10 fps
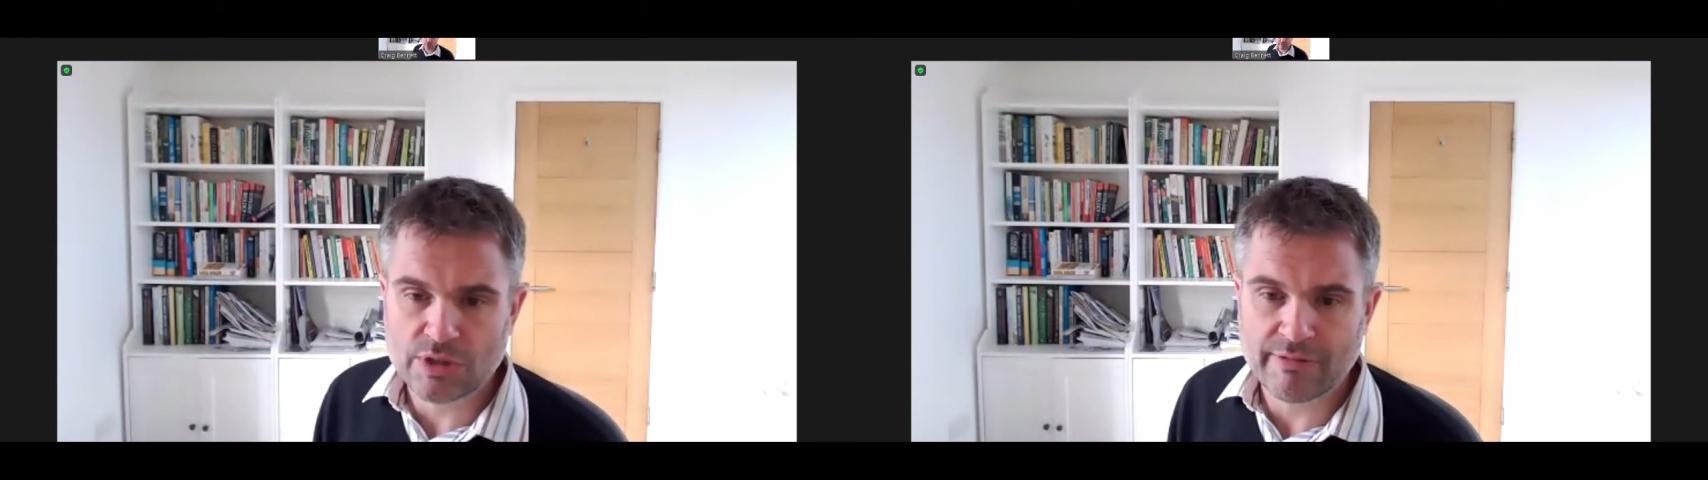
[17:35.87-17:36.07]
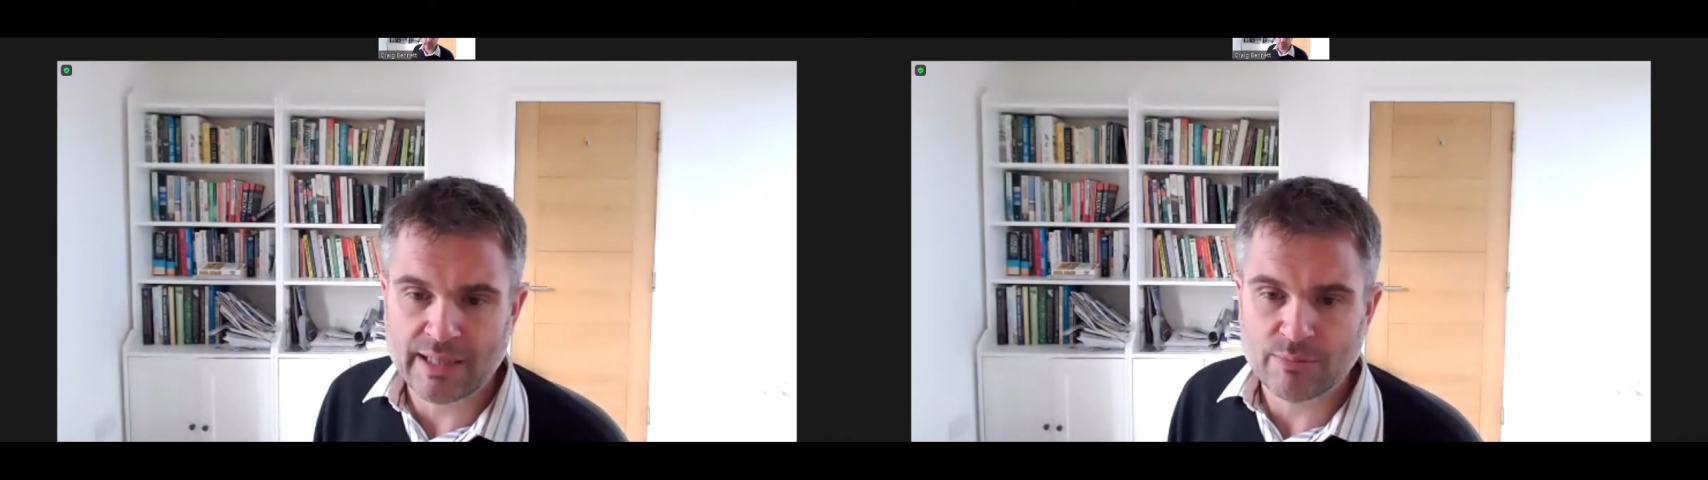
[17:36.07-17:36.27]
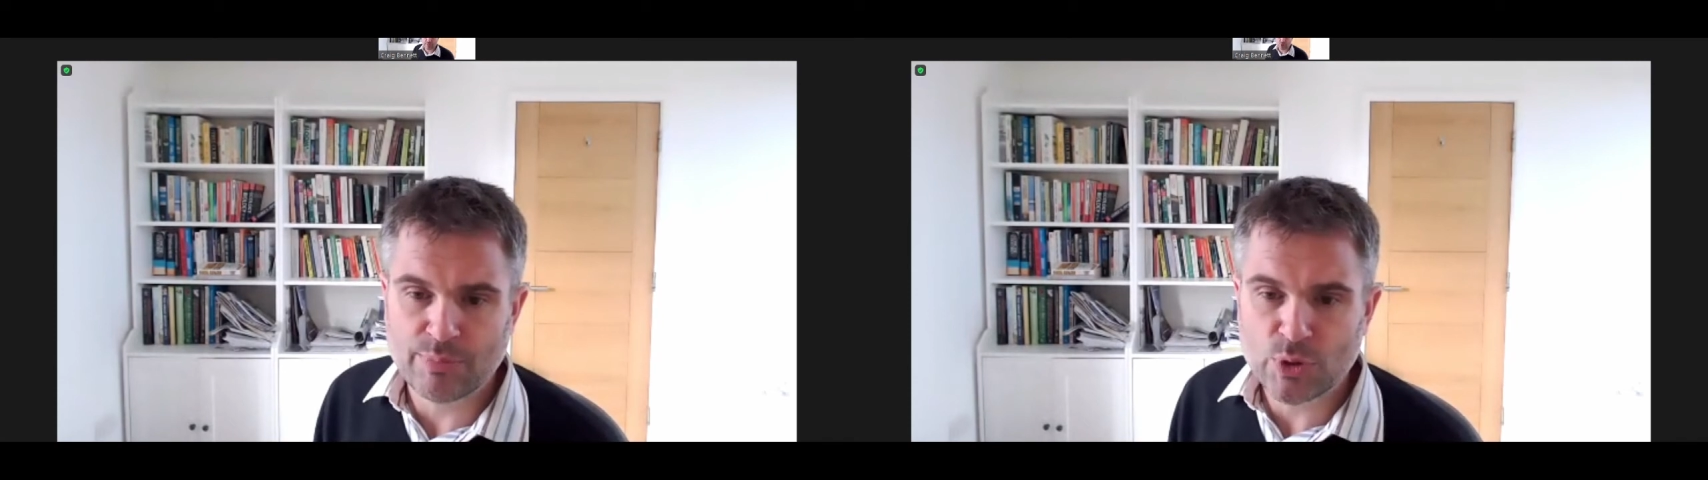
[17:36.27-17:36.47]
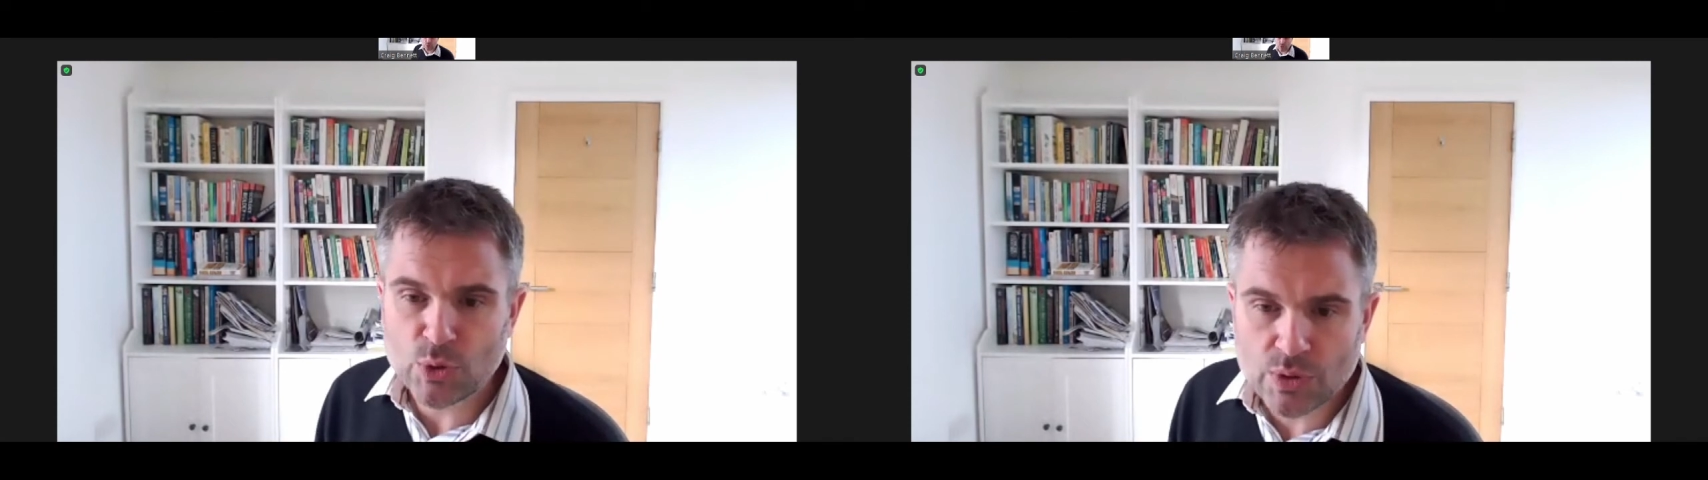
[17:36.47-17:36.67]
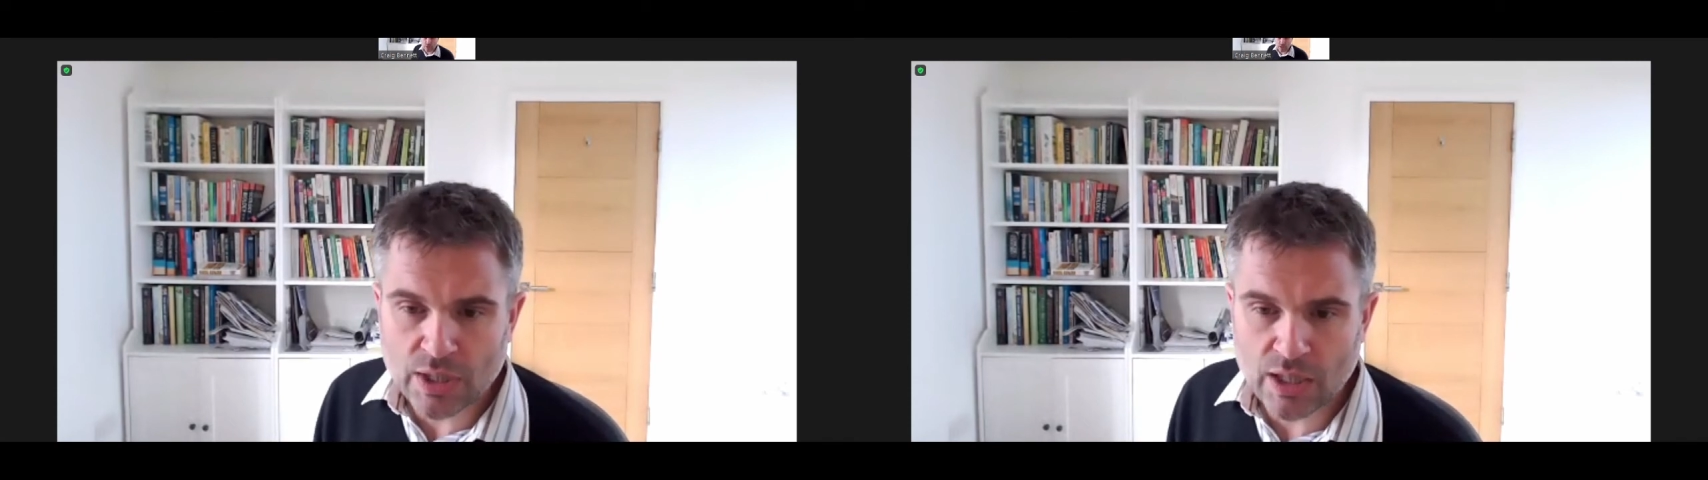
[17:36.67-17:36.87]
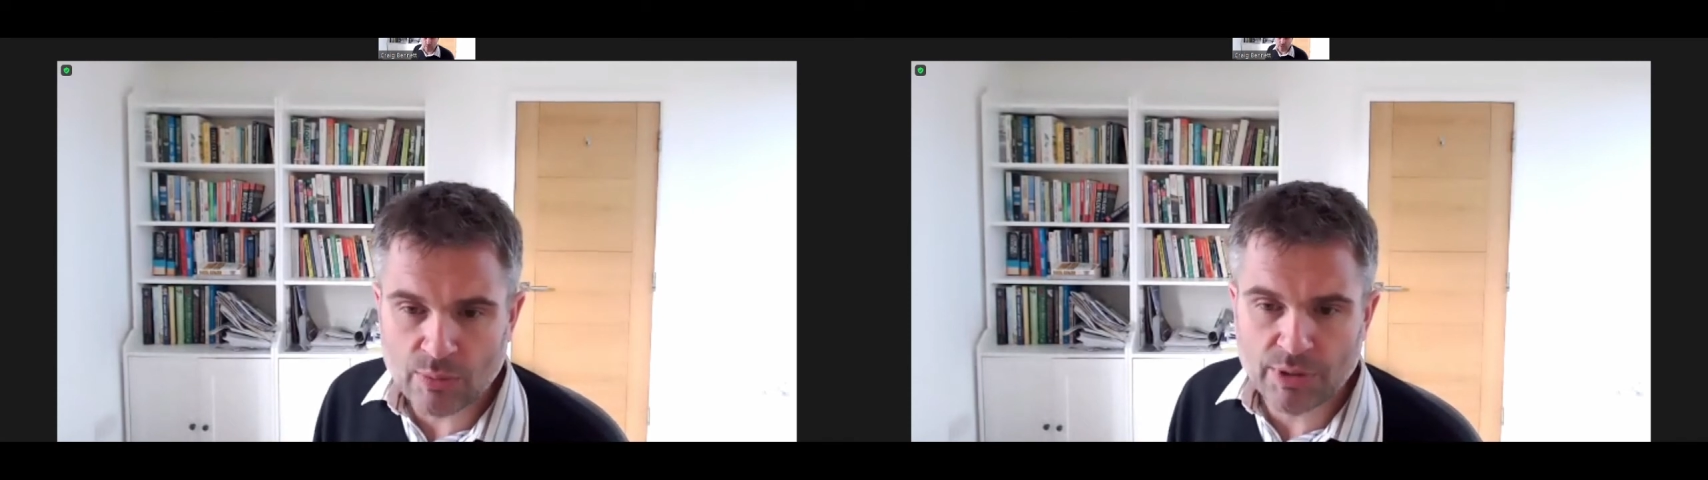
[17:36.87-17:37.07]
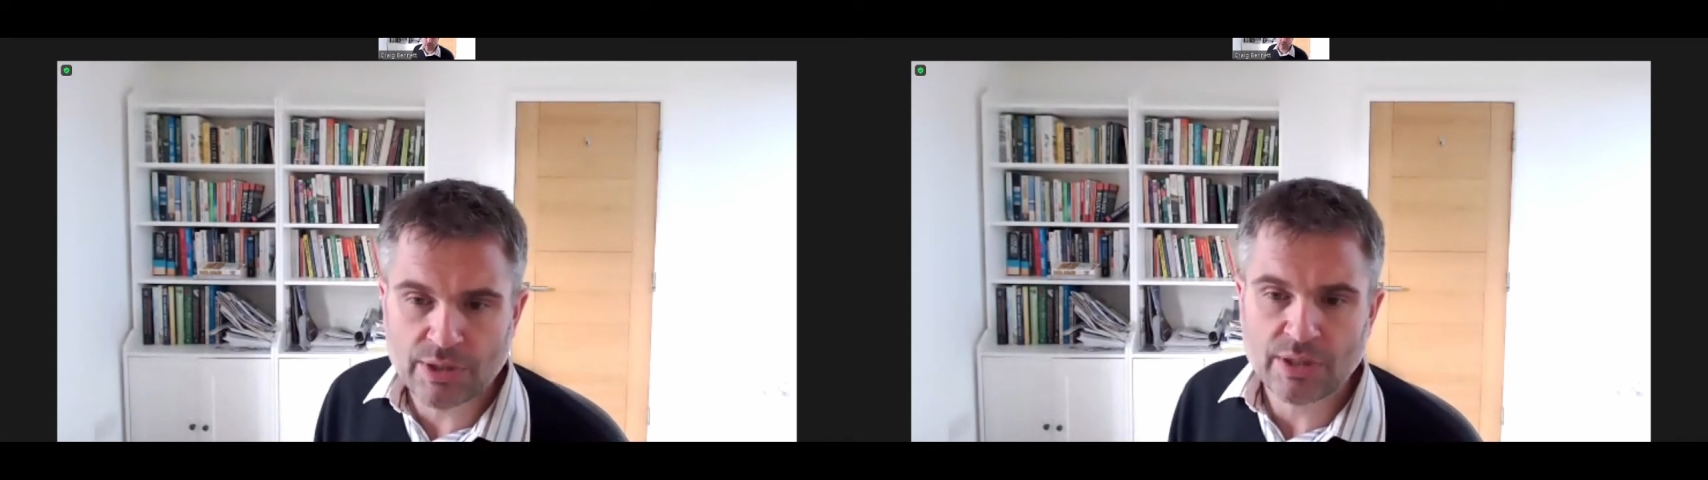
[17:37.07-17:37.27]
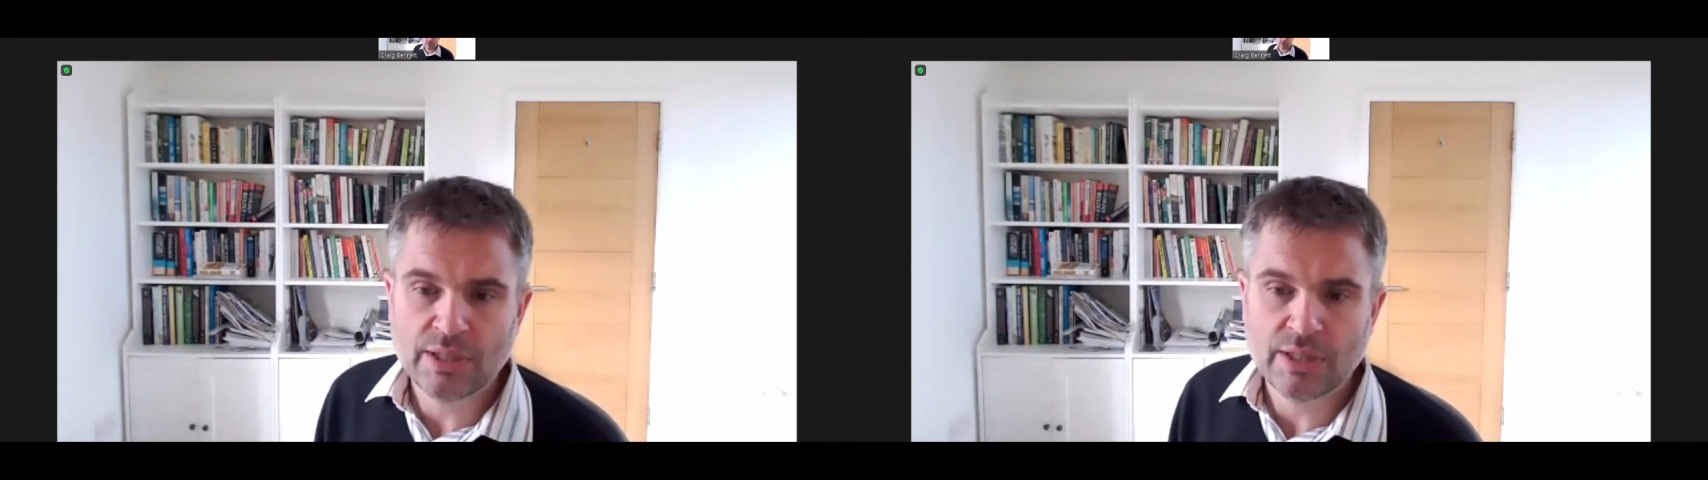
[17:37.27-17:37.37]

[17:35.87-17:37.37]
around blue carbon,